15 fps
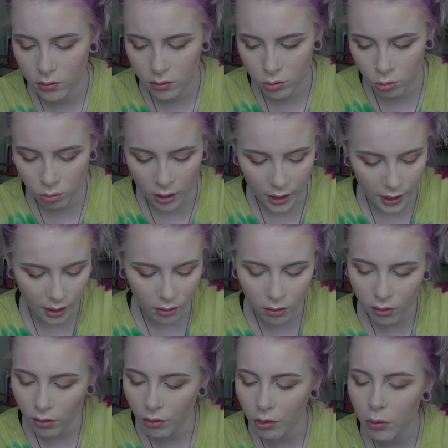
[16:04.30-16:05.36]
dry out
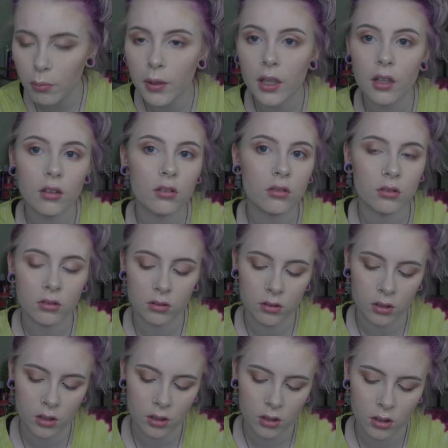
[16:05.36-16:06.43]
a little bit.
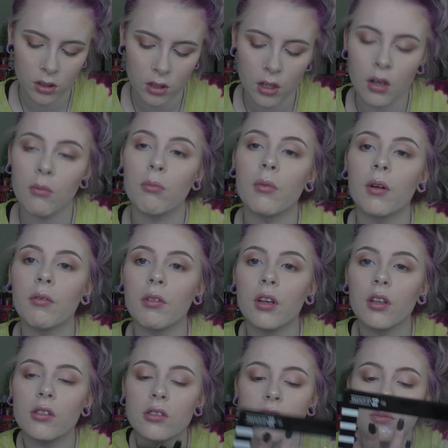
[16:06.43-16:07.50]
But I'm
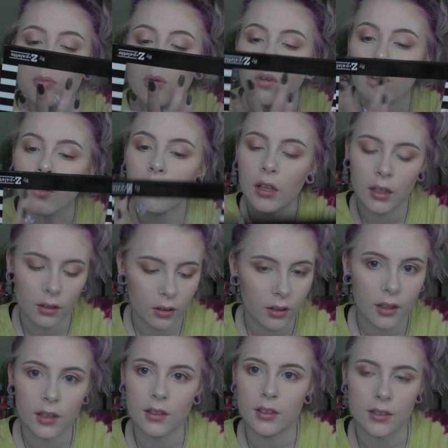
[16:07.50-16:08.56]
gonna use this more like,
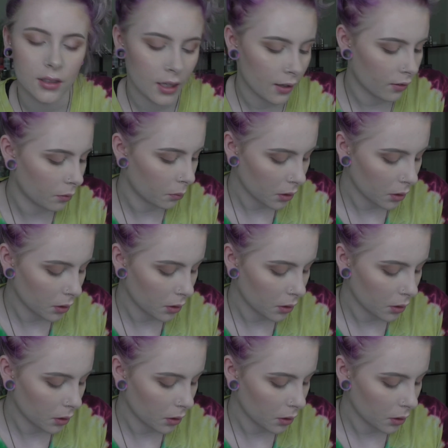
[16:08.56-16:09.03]
that doesn't have a